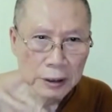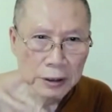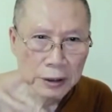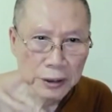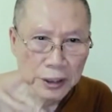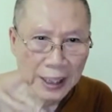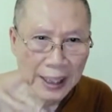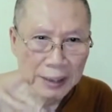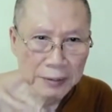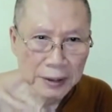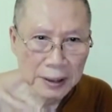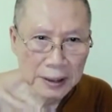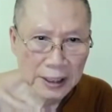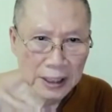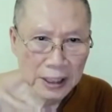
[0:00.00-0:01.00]
Do you have
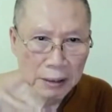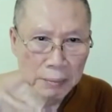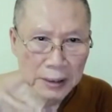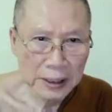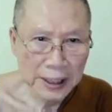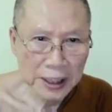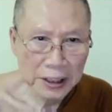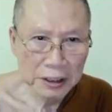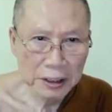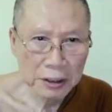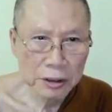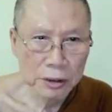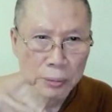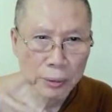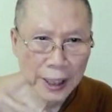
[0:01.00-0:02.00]
the
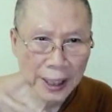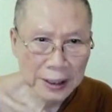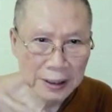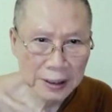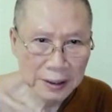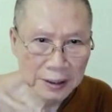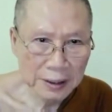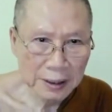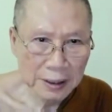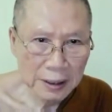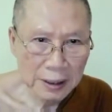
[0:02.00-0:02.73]
determination to practice,